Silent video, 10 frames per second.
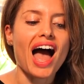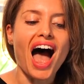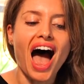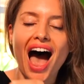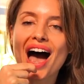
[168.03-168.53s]

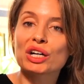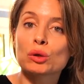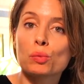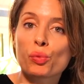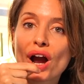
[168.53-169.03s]

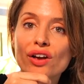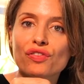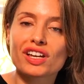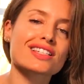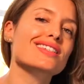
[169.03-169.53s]
had
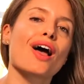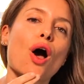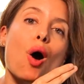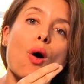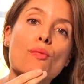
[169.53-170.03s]
breakfast,
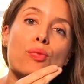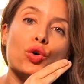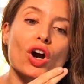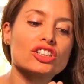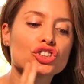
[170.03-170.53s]

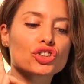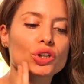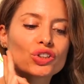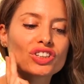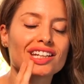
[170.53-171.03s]
brushed
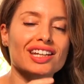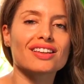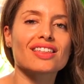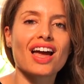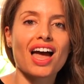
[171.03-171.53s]
her
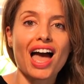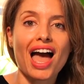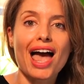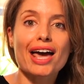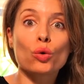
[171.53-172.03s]
teeth,
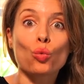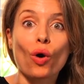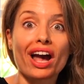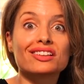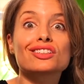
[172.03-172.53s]
and
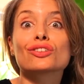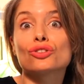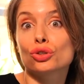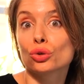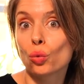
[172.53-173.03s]
went
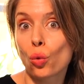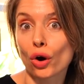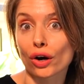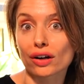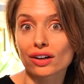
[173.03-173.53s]
to
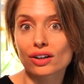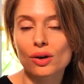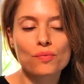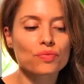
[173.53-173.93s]
work.